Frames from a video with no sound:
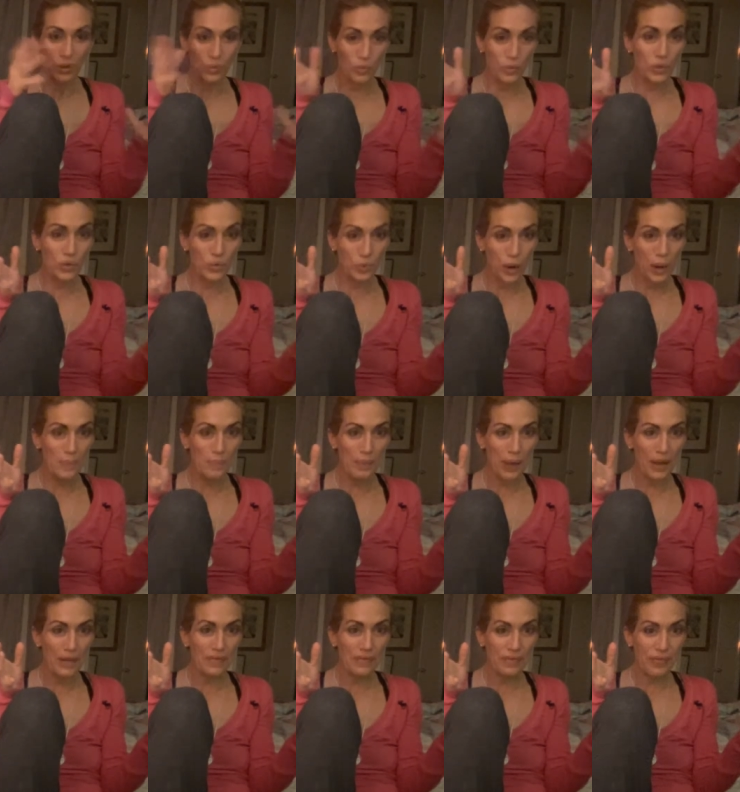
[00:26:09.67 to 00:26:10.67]
which went
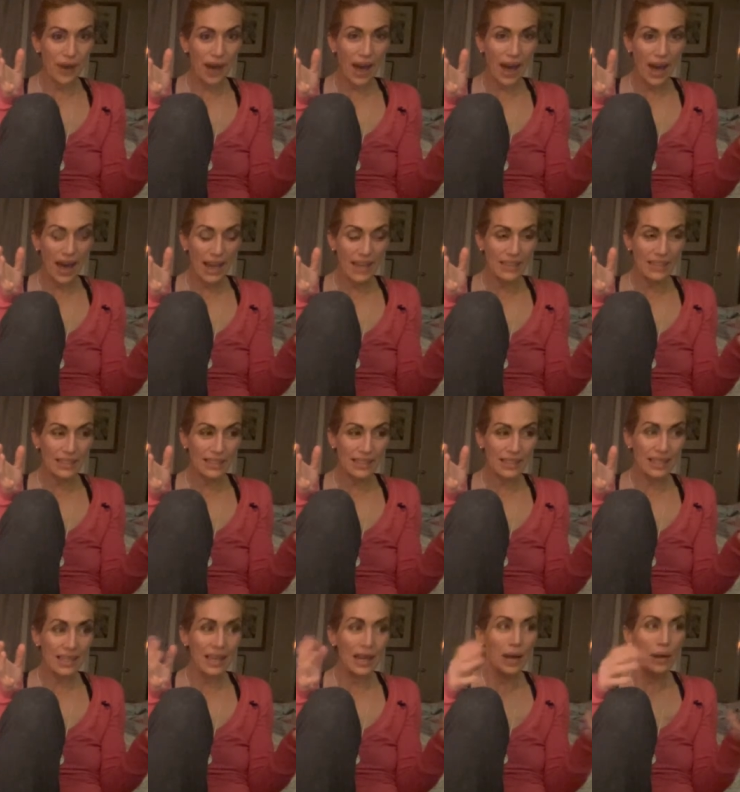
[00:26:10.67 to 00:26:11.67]
by
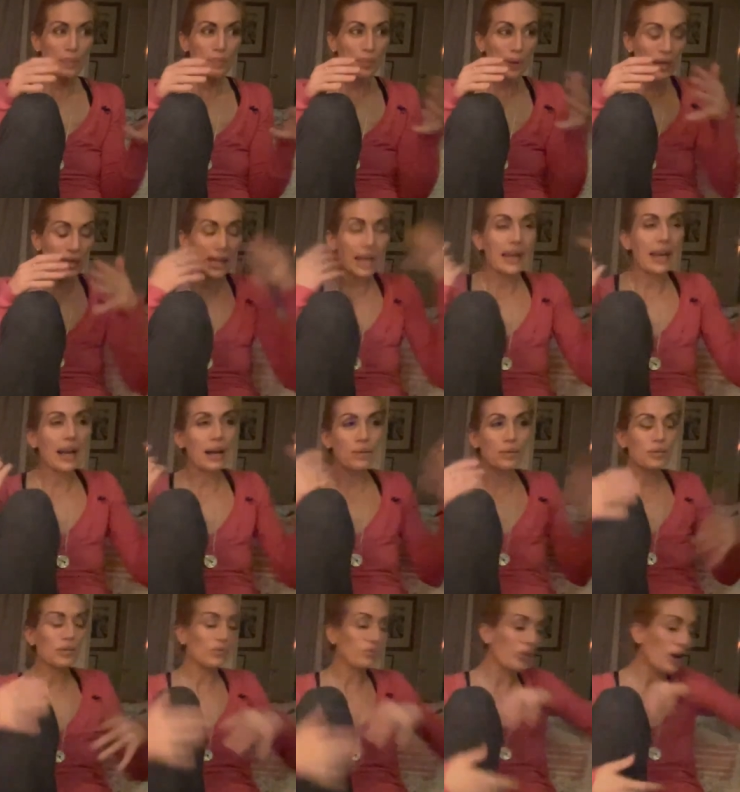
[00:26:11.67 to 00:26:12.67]
fast, but like I
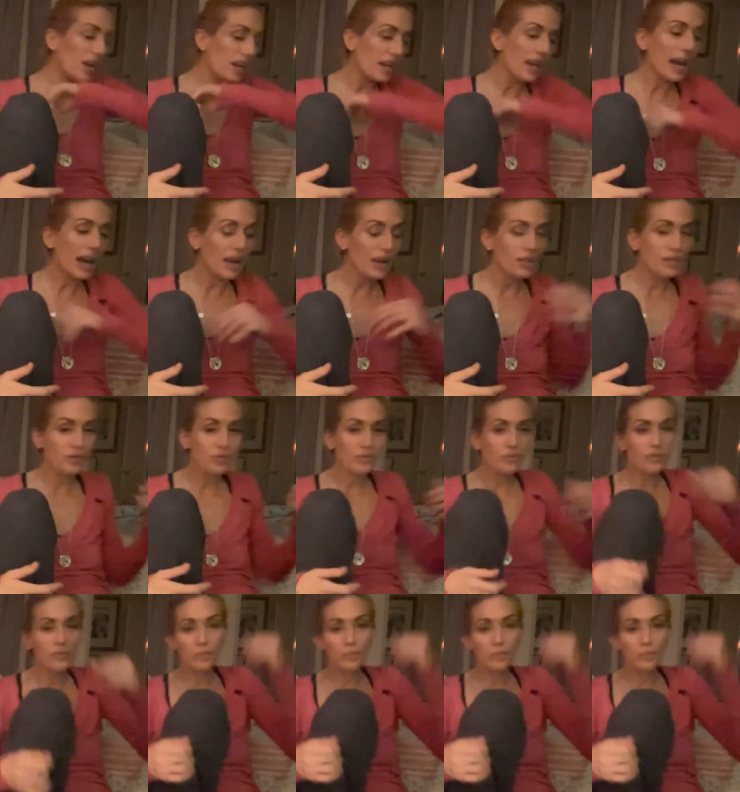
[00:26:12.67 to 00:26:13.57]
was running out of